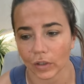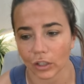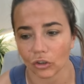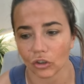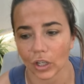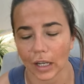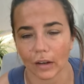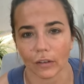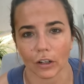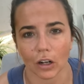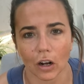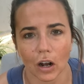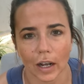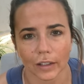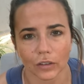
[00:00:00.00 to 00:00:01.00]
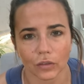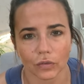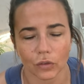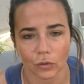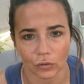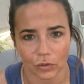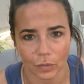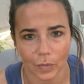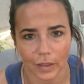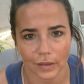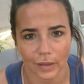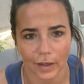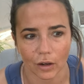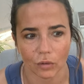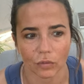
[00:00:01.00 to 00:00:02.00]
this year and I kind of thought to
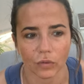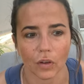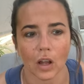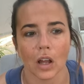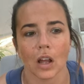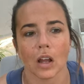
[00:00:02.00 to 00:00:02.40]
myself,